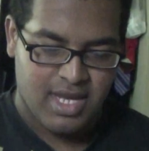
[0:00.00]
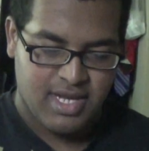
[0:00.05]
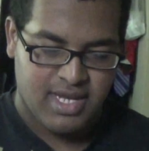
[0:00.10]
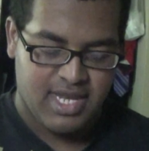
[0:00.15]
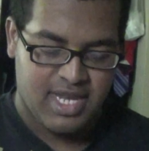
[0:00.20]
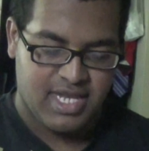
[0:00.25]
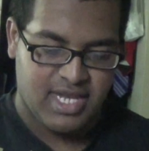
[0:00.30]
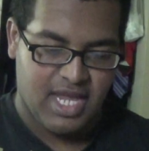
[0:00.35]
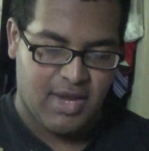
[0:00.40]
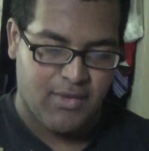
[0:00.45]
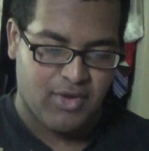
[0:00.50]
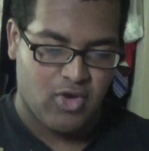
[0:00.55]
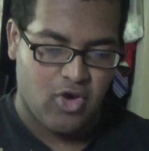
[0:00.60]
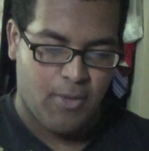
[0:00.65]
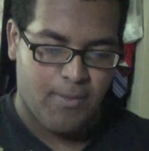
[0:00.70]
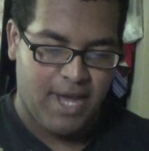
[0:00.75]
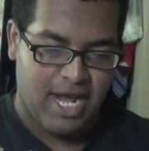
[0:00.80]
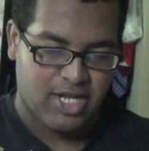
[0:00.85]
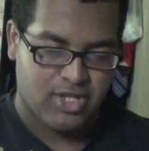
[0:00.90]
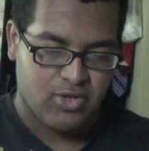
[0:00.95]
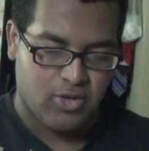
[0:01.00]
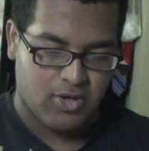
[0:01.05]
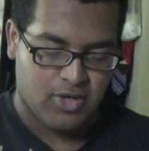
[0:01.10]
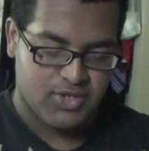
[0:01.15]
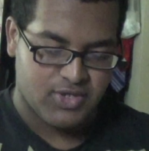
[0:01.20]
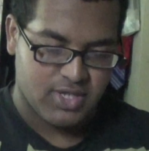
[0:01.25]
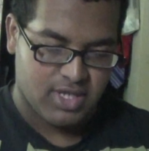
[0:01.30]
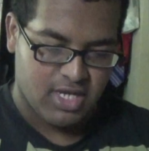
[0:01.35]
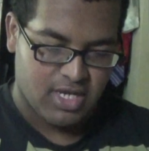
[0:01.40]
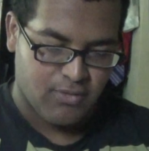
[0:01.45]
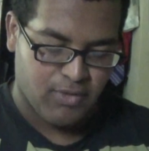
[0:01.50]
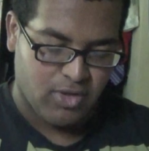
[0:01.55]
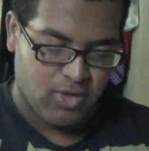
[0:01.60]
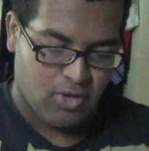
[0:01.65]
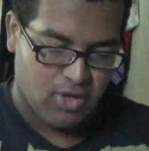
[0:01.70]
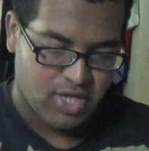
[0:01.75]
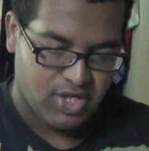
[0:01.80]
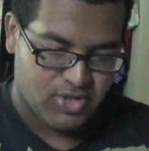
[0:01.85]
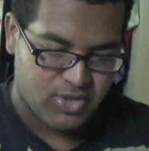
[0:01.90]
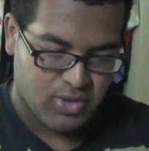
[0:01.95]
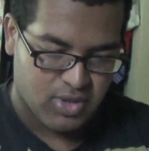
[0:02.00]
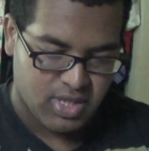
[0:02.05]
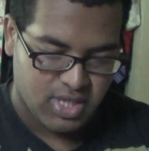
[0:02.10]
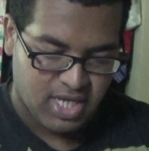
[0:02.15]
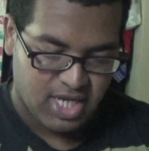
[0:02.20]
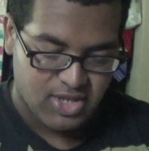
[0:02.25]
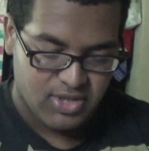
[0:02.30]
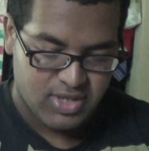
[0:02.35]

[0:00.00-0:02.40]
And now we go back towards. We go into the